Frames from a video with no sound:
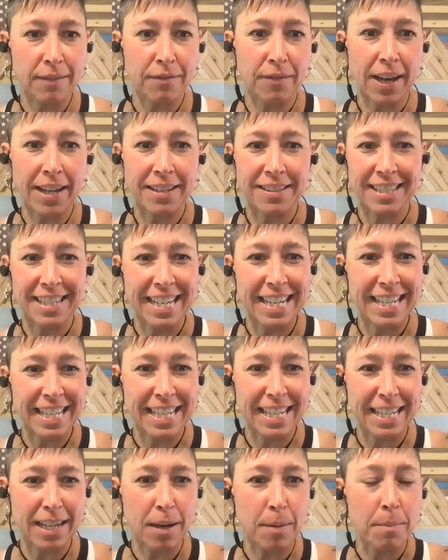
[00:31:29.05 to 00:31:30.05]

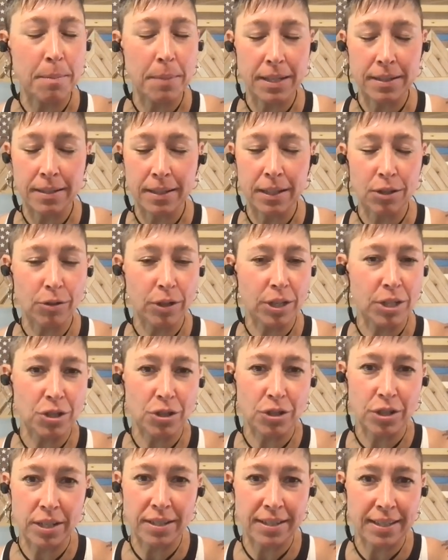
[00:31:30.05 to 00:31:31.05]
fascinating, amazing
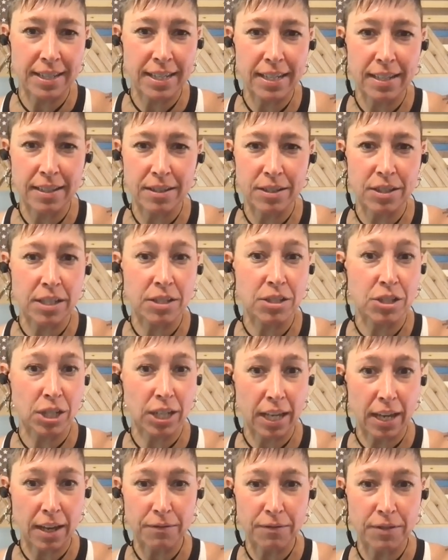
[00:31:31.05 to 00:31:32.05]
creature to see. It's such a
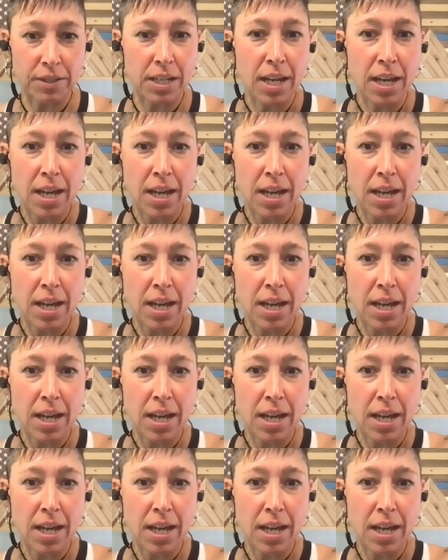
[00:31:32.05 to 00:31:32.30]
gift.